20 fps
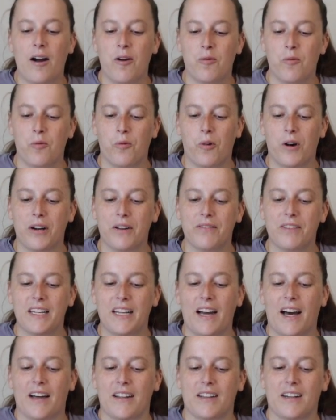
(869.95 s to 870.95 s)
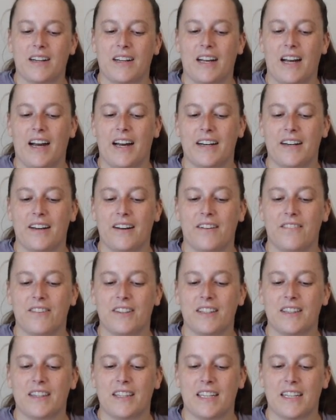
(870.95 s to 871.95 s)
One of the other kind of
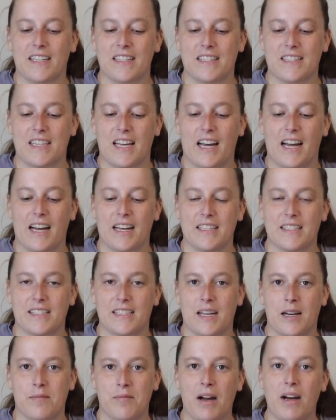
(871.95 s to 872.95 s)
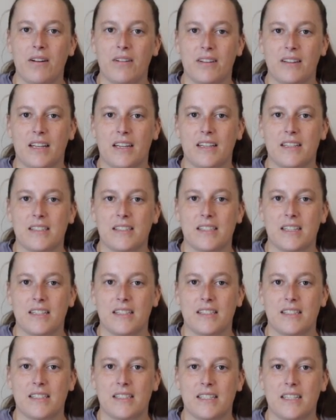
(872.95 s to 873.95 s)
things that has come out of this
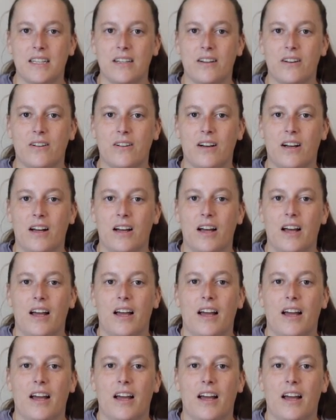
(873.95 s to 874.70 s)
is still,